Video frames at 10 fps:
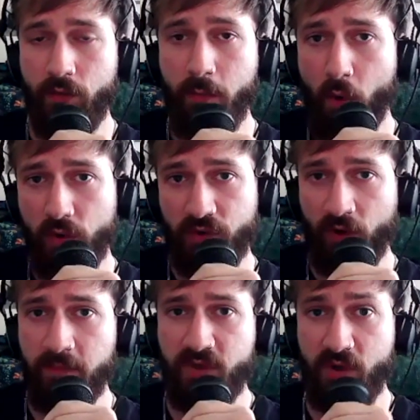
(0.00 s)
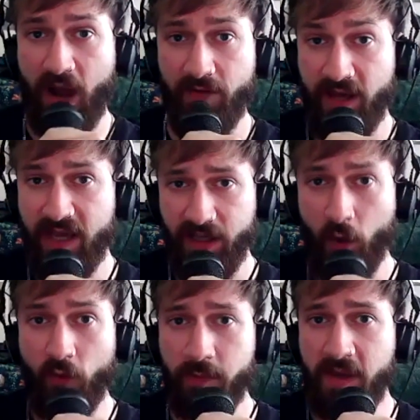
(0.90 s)
the more drums you have hitting
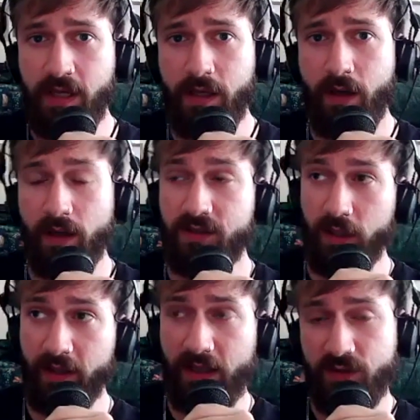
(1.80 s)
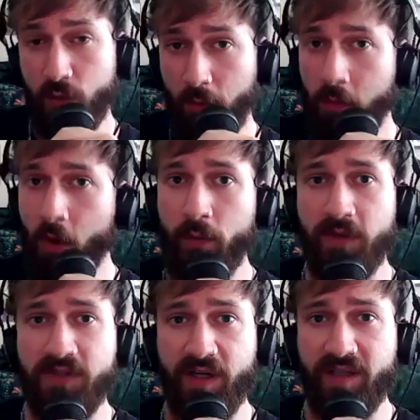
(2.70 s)
offbeat, until it gets to a point where
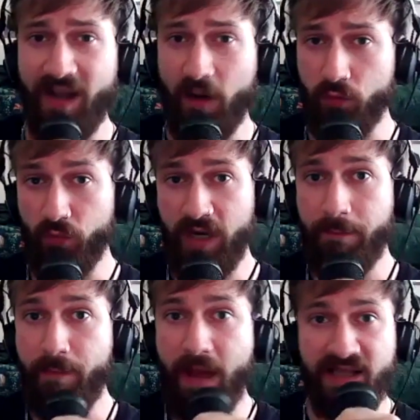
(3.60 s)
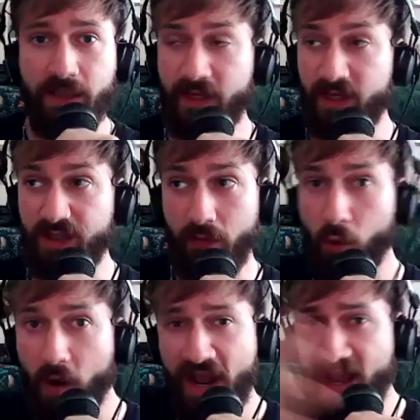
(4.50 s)
it's going to sound really messy because they're
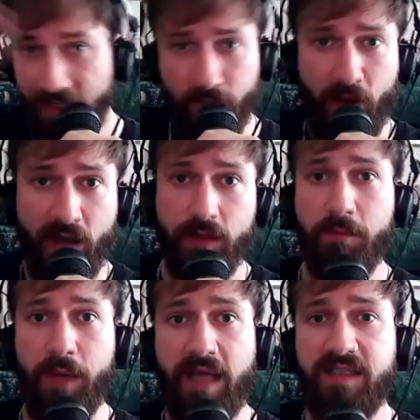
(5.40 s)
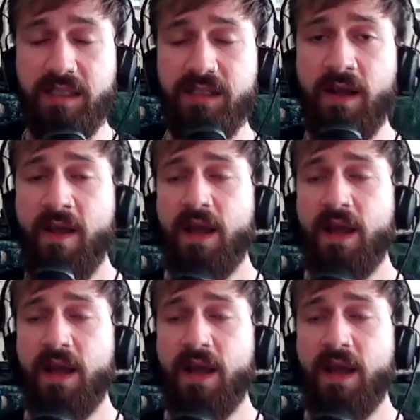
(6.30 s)
all hitting in random places.